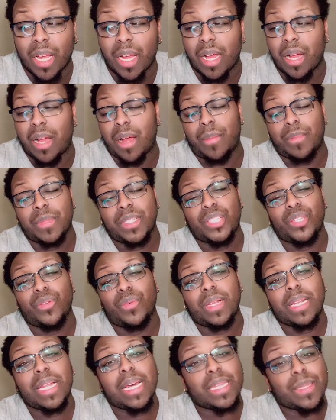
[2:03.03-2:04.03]
to
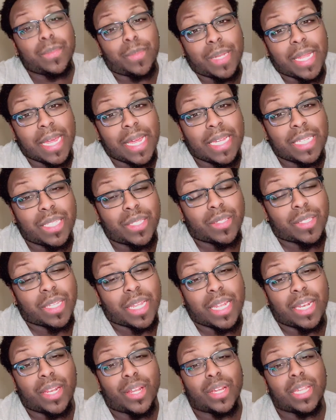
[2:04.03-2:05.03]
another place,
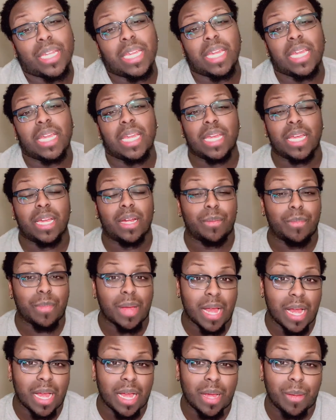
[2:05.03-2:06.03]
and her
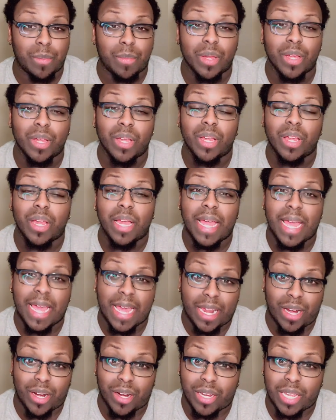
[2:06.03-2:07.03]
mom
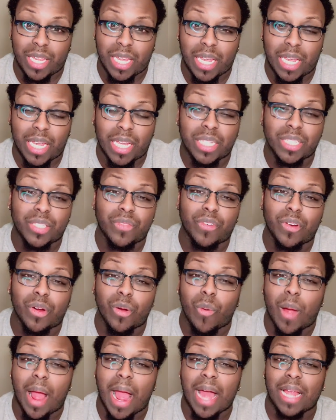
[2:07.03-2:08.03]
had her kids for a
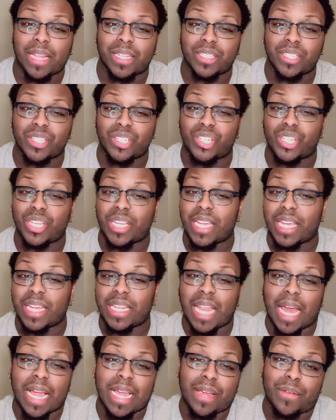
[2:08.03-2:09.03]
while until she get
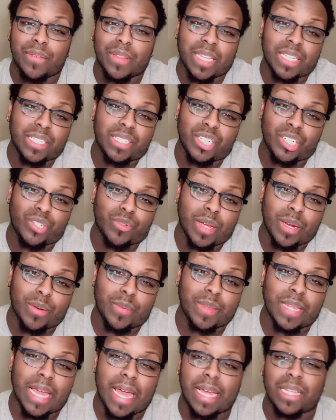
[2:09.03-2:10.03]
like everything situated
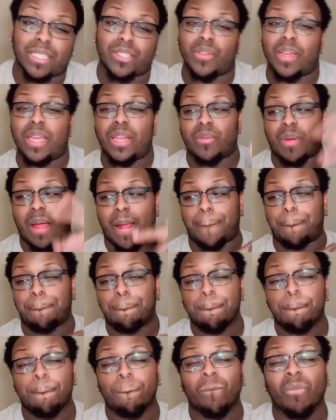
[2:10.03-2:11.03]
with that. So anyway,
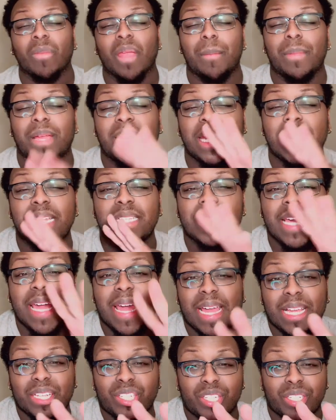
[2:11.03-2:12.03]
Mackenzie and
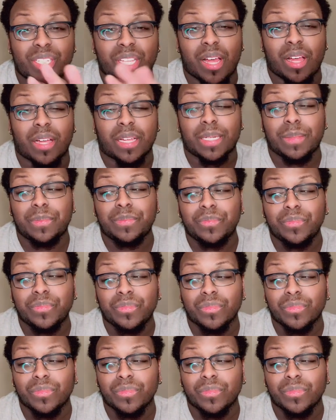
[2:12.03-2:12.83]
Ashley talking,